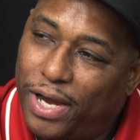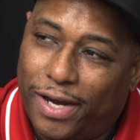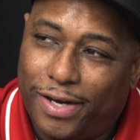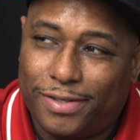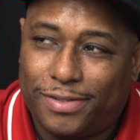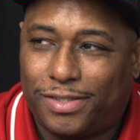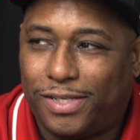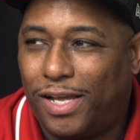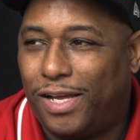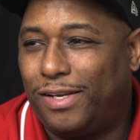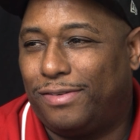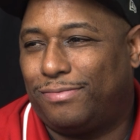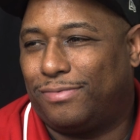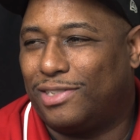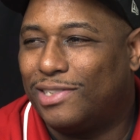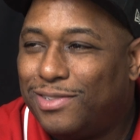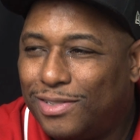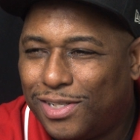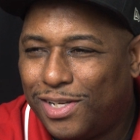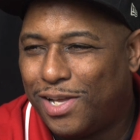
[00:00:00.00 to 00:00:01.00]
Bang,
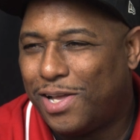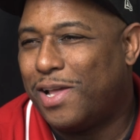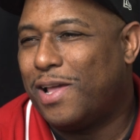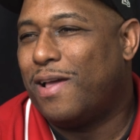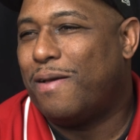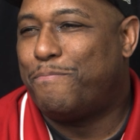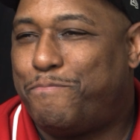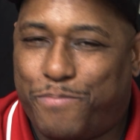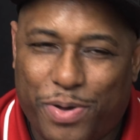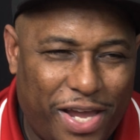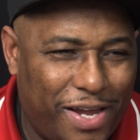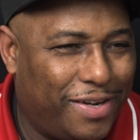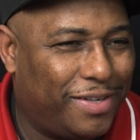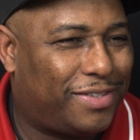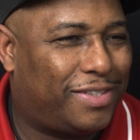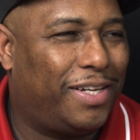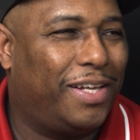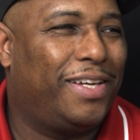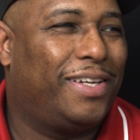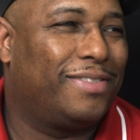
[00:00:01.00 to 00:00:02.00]
dink, bang,
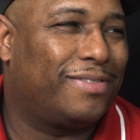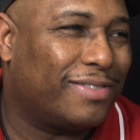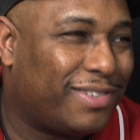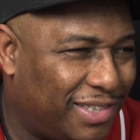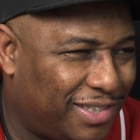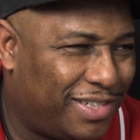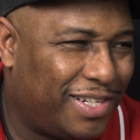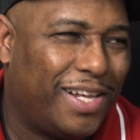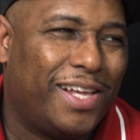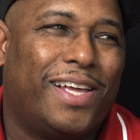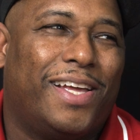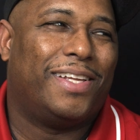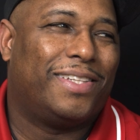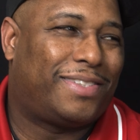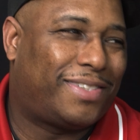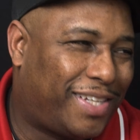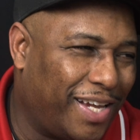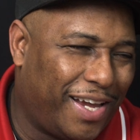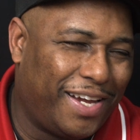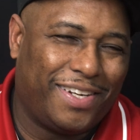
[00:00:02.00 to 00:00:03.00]
dink,
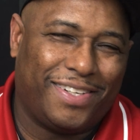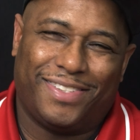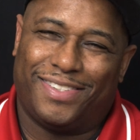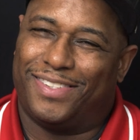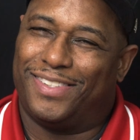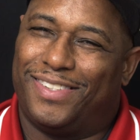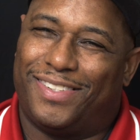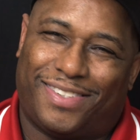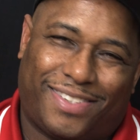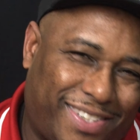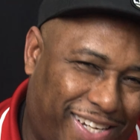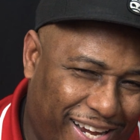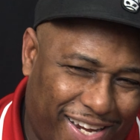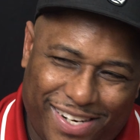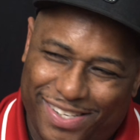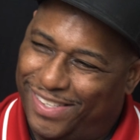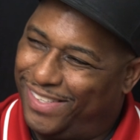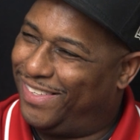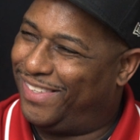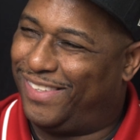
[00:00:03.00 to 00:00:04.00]
dink,
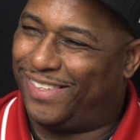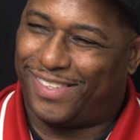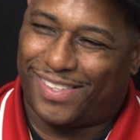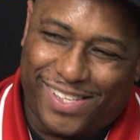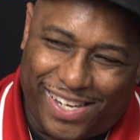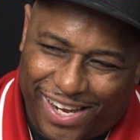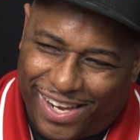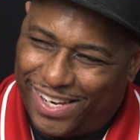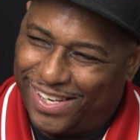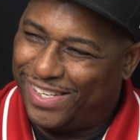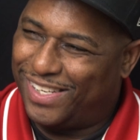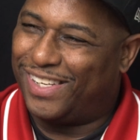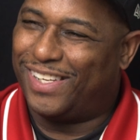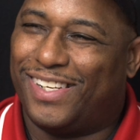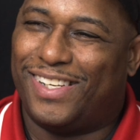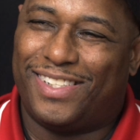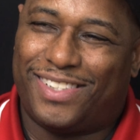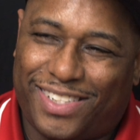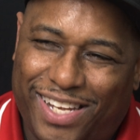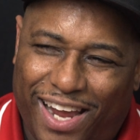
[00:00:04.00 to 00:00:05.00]
dink dun,
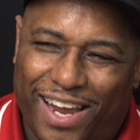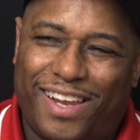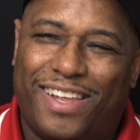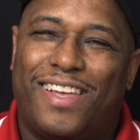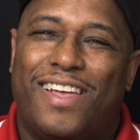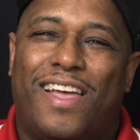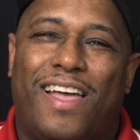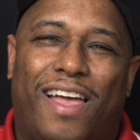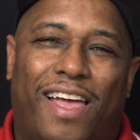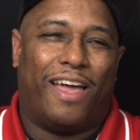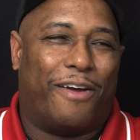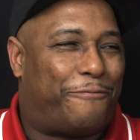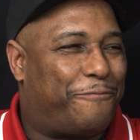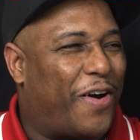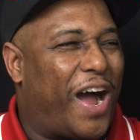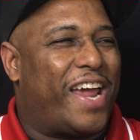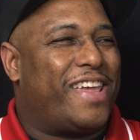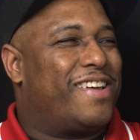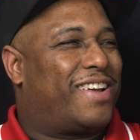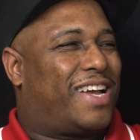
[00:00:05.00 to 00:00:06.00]
dun, and
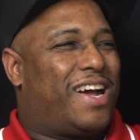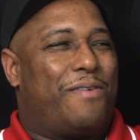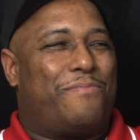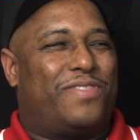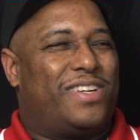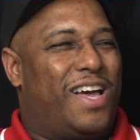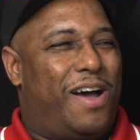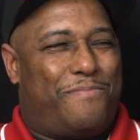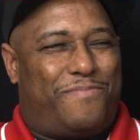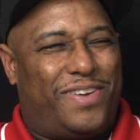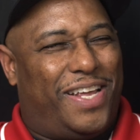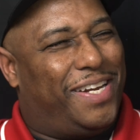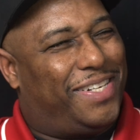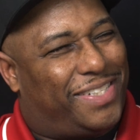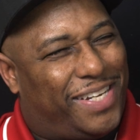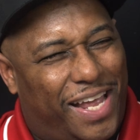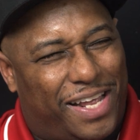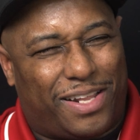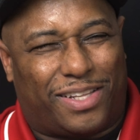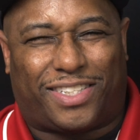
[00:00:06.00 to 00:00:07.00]
fire coming up, and they
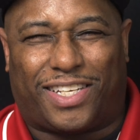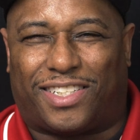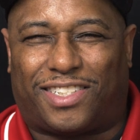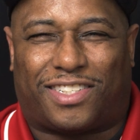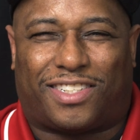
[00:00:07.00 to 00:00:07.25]
then